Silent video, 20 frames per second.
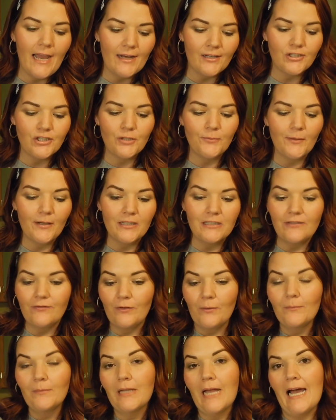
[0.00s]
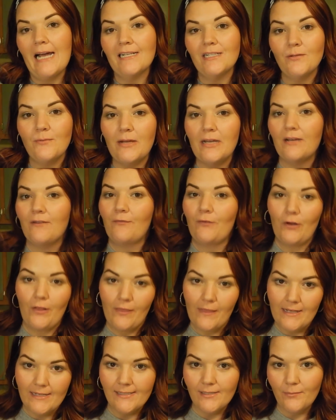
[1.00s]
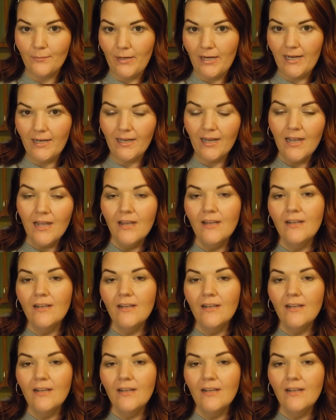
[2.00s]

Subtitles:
extra bucks from last week for this week.